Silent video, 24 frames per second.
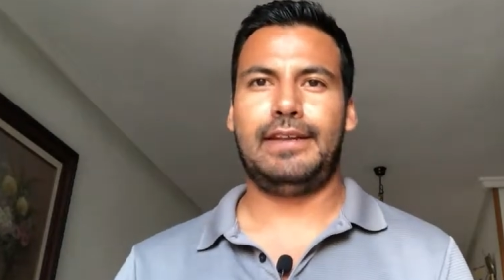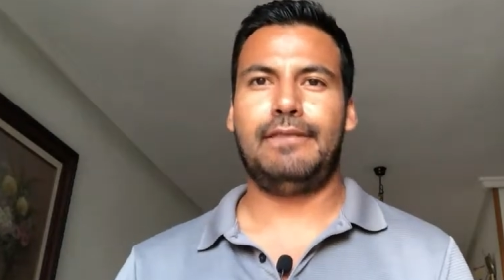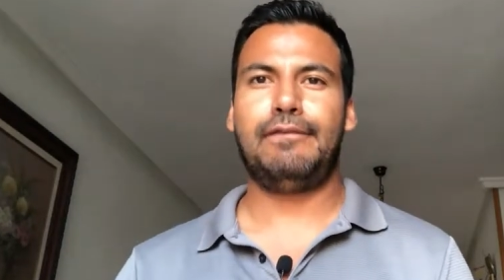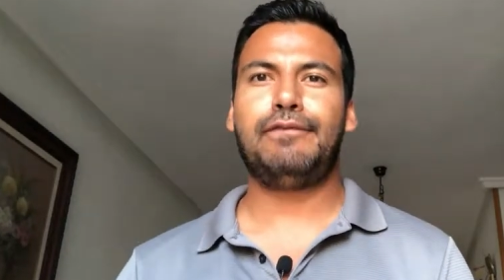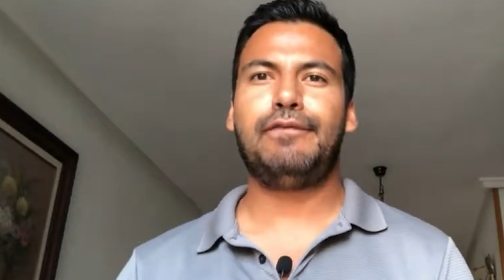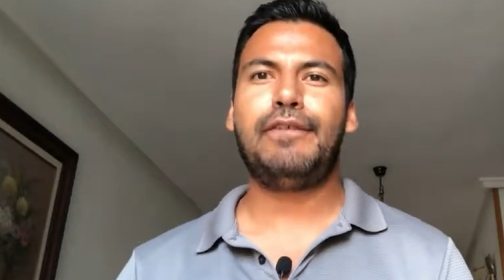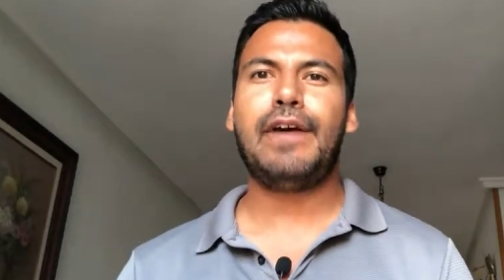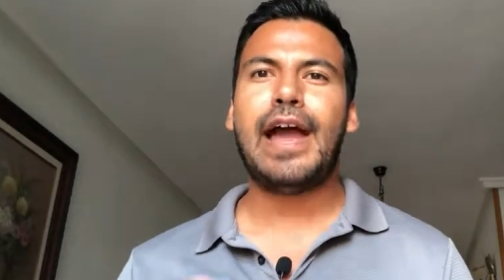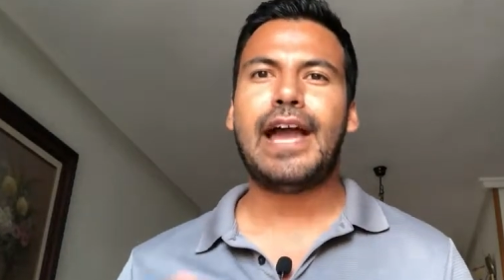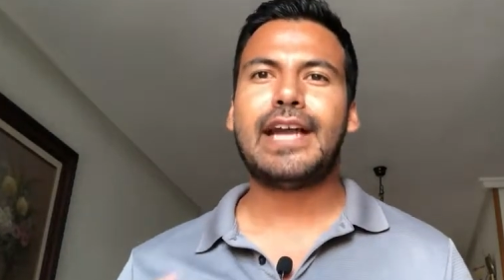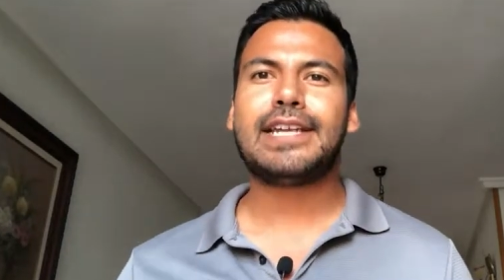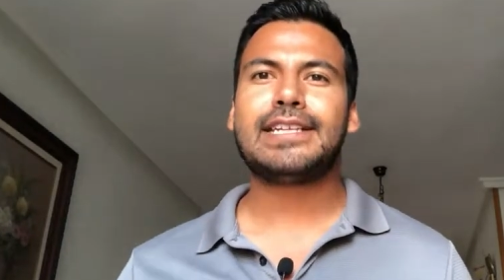In
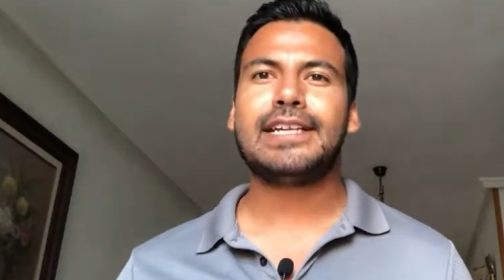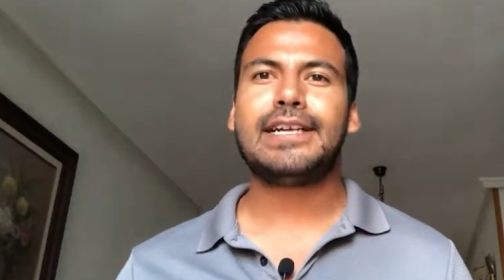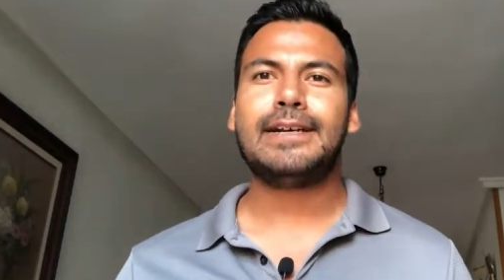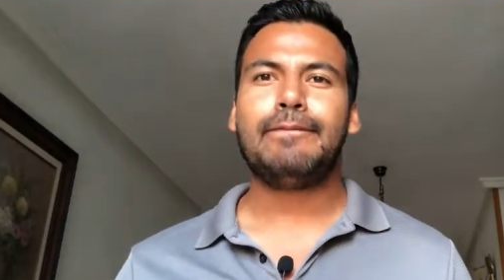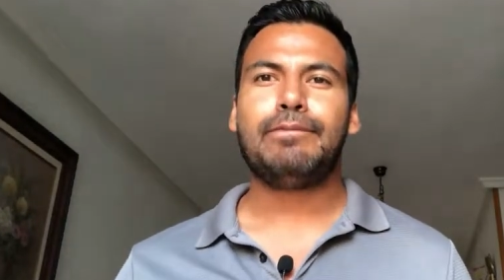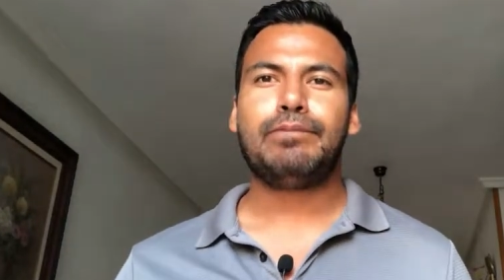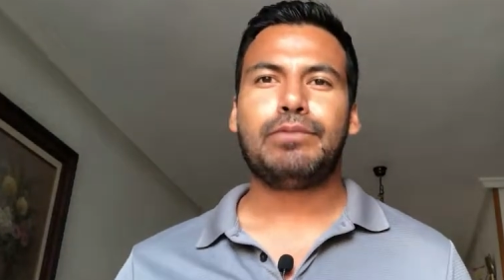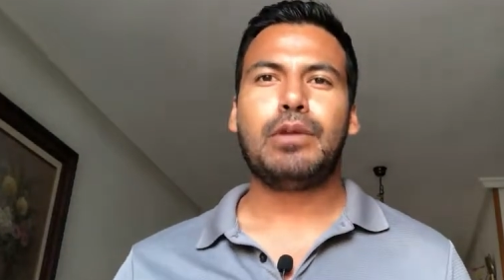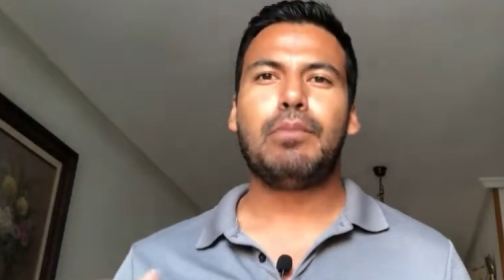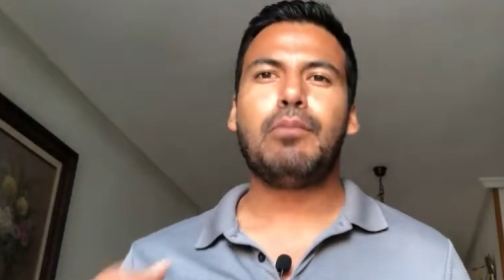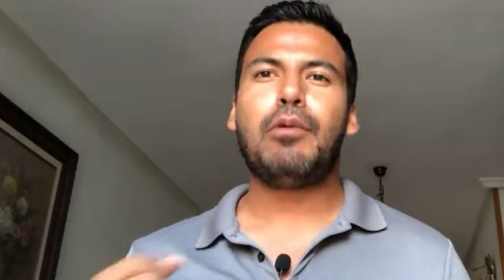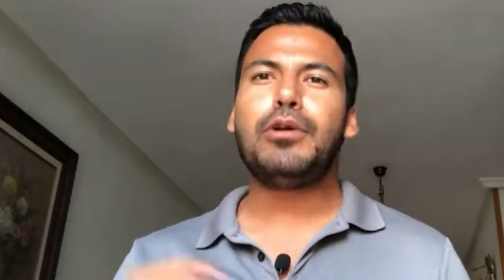fact,
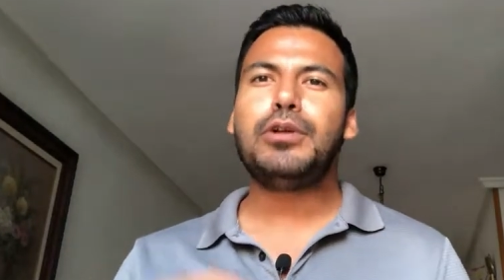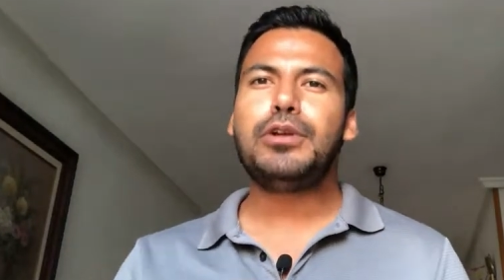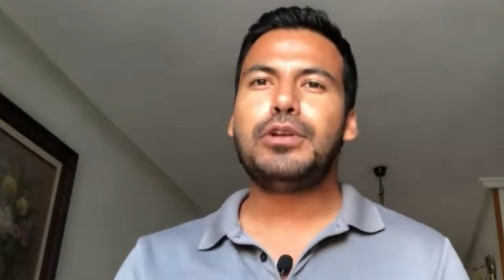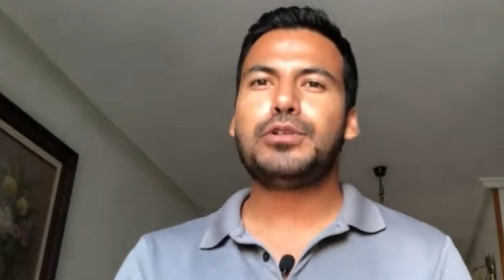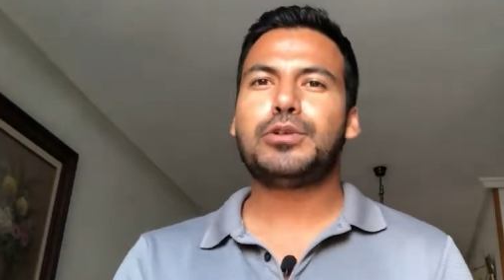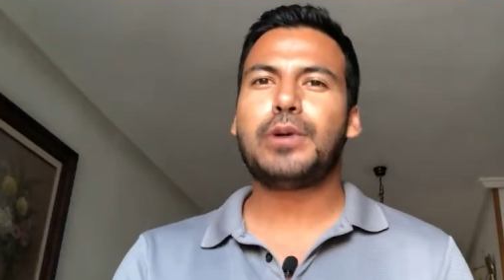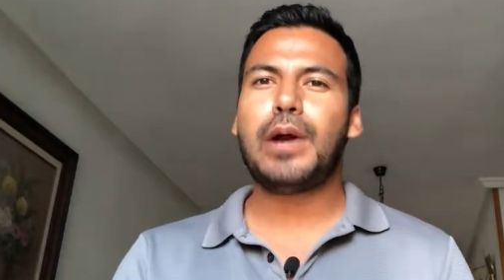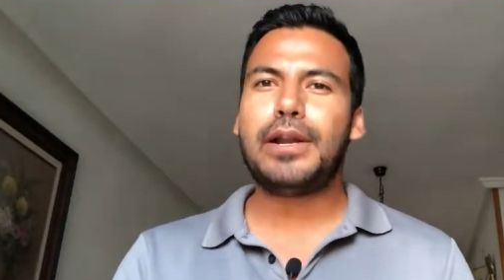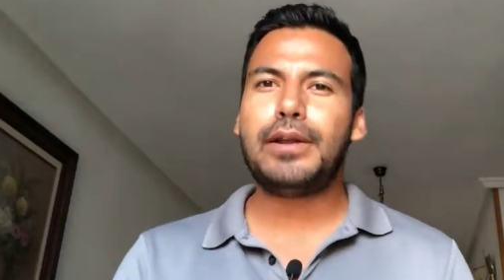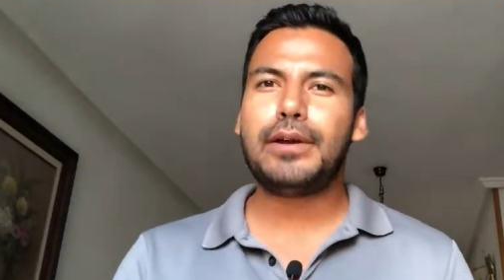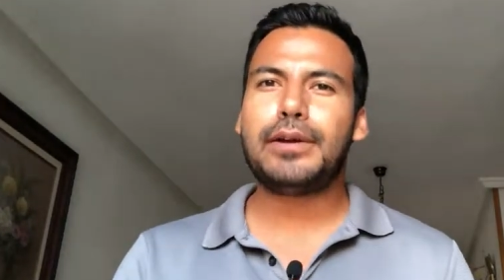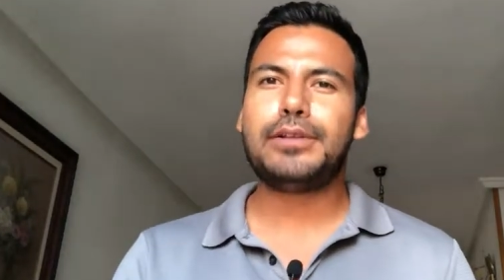the more you
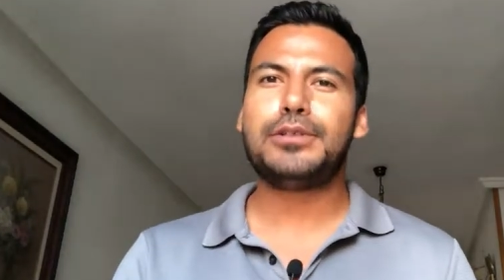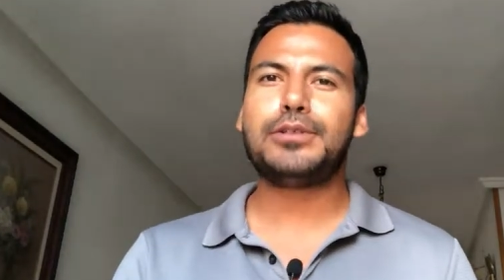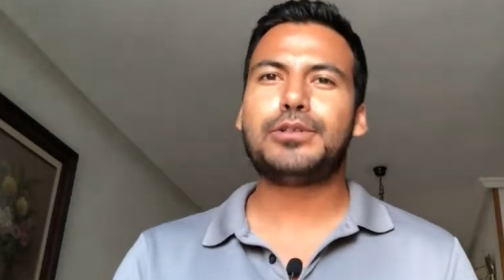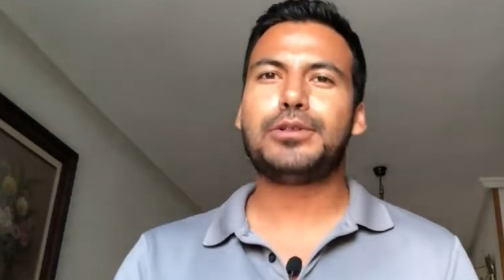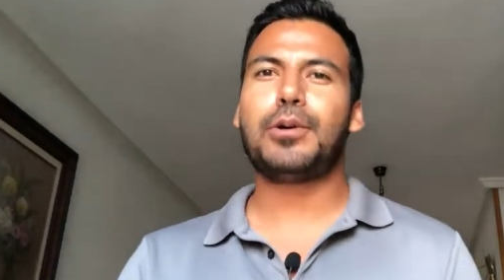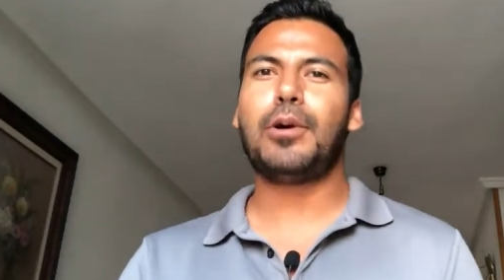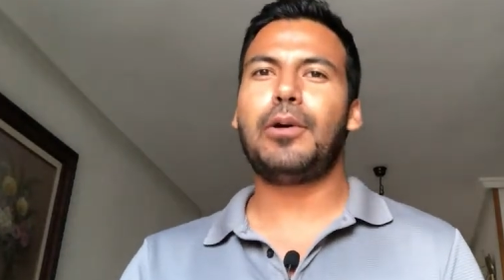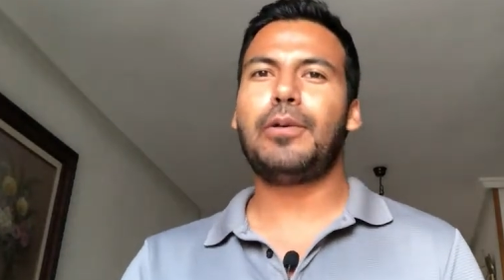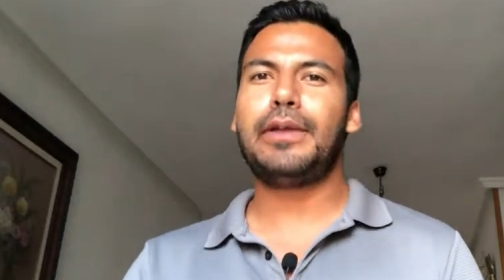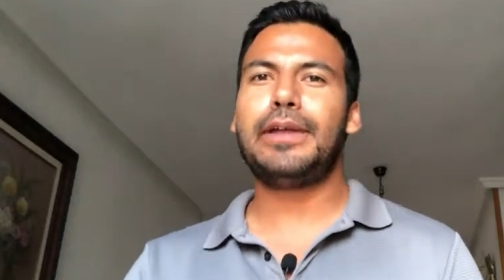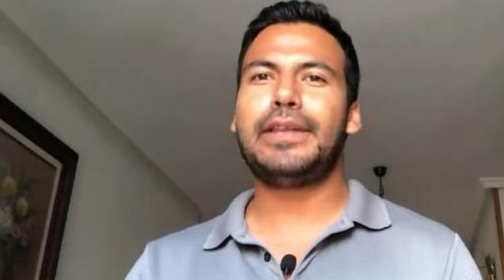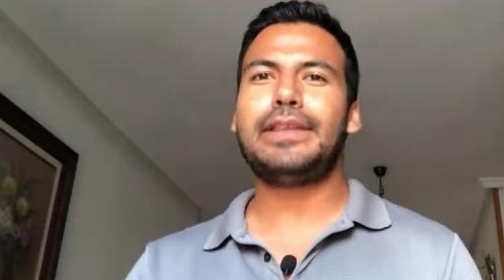try to
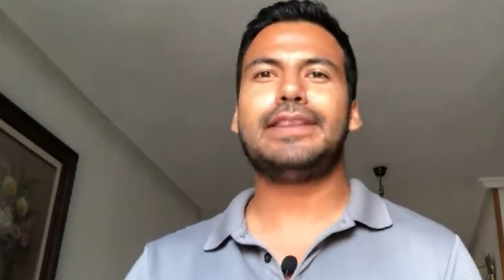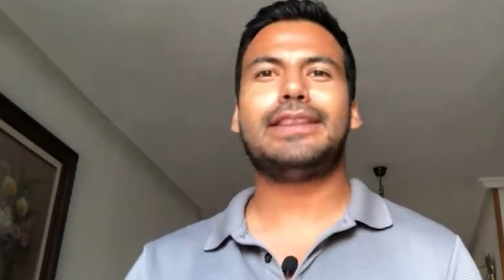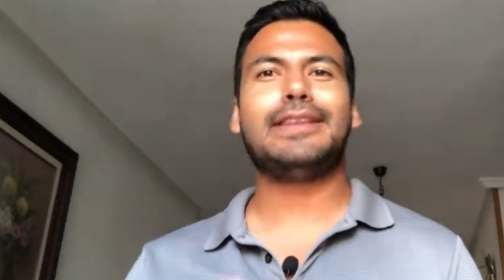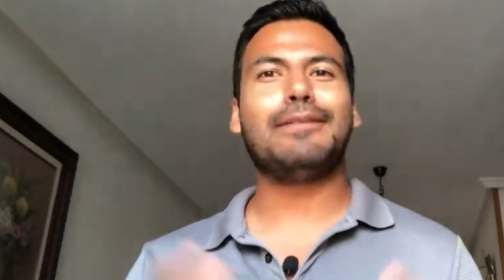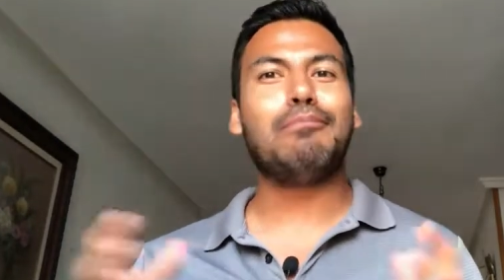control it,